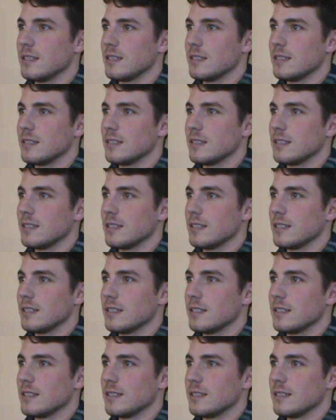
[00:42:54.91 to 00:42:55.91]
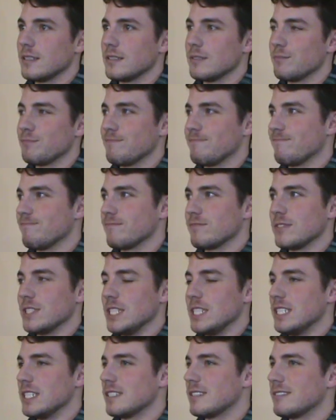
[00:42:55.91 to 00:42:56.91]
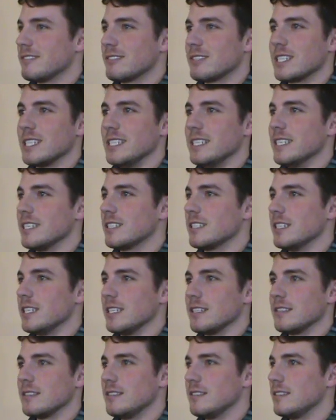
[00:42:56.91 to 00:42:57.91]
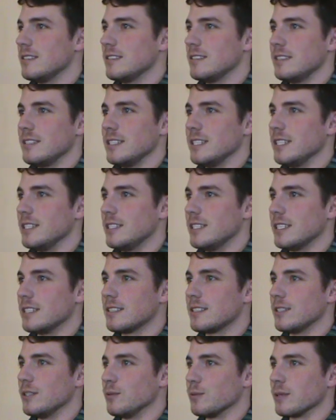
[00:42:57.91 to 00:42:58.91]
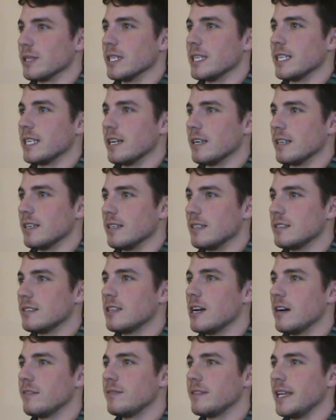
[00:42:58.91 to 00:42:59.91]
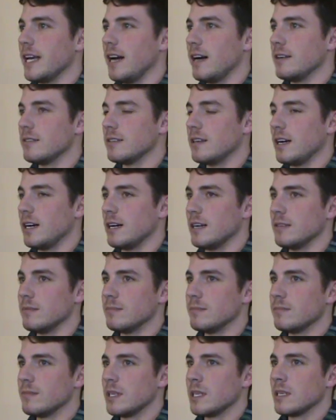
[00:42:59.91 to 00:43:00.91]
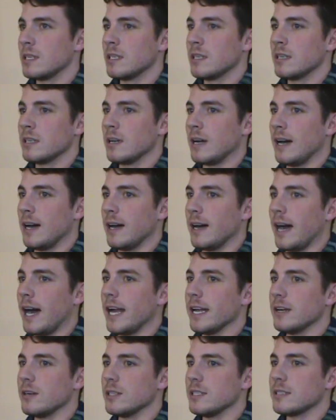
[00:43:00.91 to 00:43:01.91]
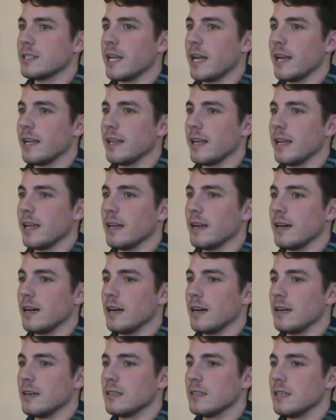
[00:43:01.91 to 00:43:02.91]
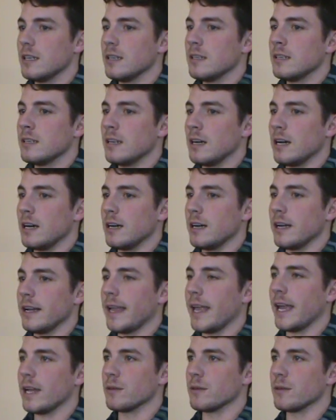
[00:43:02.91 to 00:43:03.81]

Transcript: on out on patrol like that? You just conditioning. Really? You yeah. just you really gotta tough it out. Um, uh, I always had a, uh, uh, a